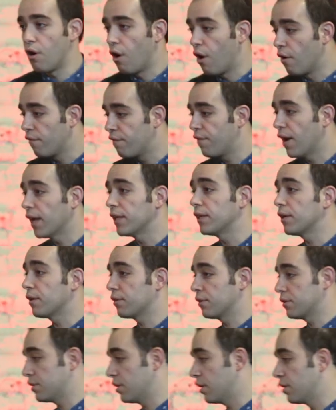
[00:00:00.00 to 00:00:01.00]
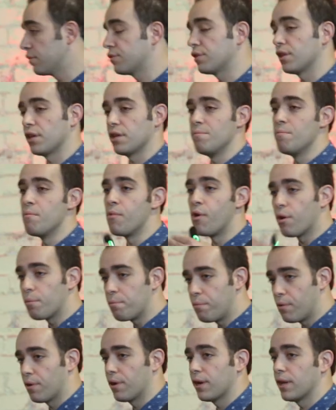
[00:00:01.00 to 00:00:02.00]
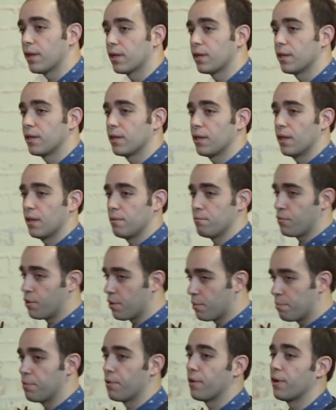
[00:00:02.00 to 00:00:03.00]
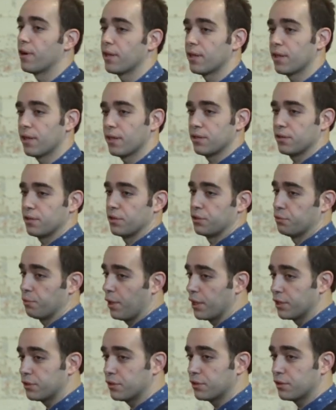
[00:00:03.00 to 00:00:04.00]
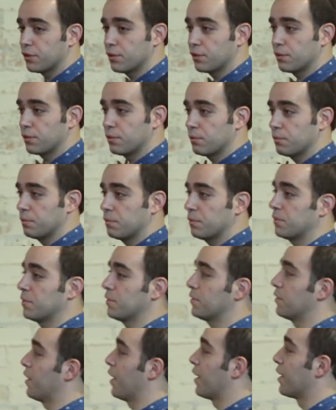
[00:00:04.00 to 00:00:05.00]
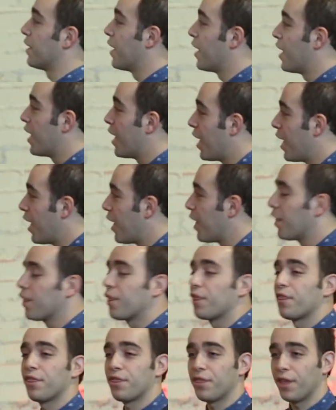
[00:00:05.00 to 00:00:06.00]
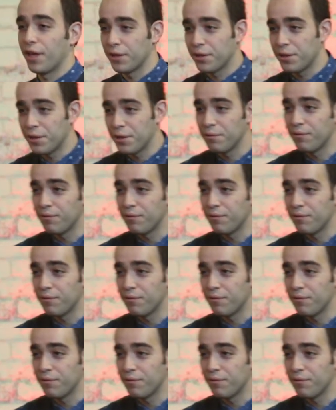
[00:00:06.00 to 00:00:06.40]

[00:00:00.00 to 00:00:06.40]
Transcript: of finding ourselves in more boring situations. All right. Thank